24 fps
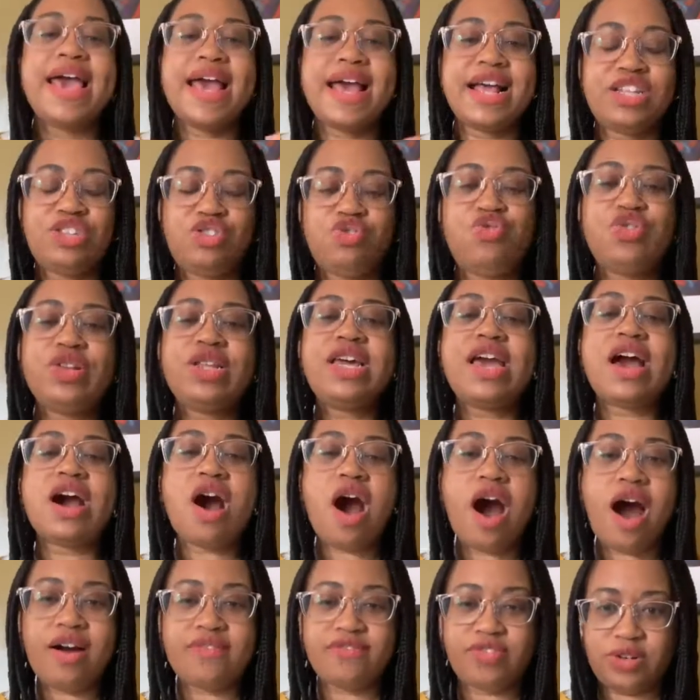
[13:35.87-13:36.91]
It's really a
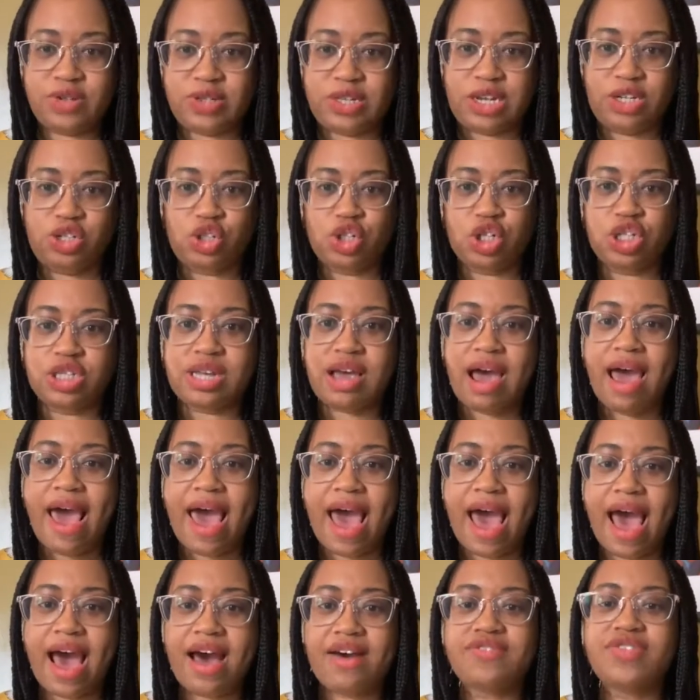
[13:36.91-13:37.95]
conversation to
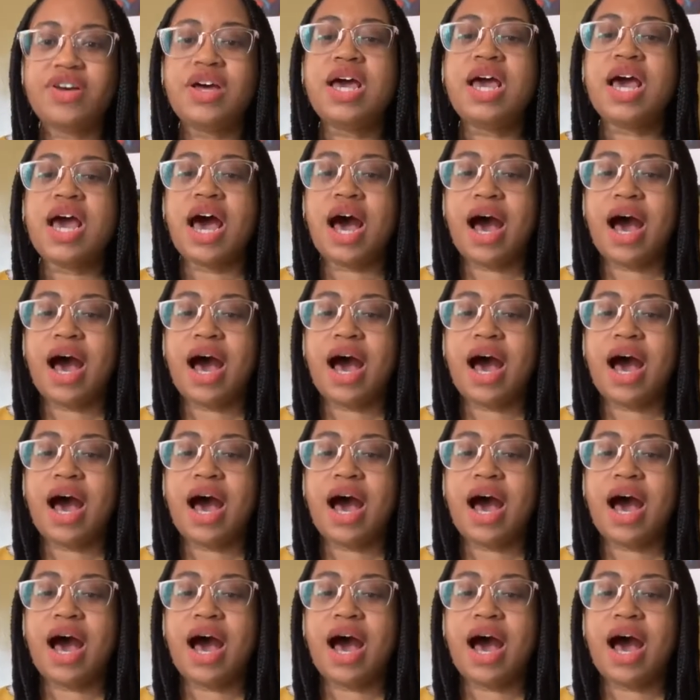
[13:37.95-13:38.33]
have